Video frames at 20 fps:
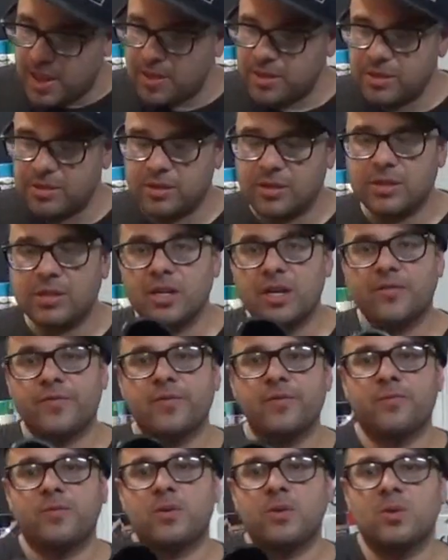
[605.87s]
these are
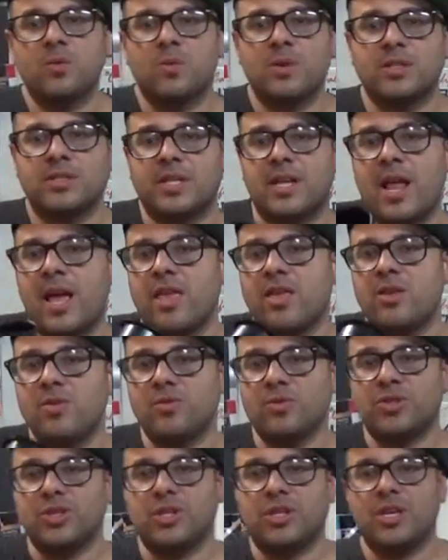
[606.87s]
different from the ones that I
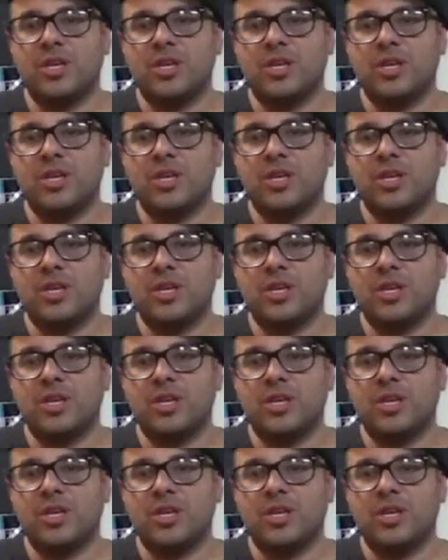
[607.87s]
usually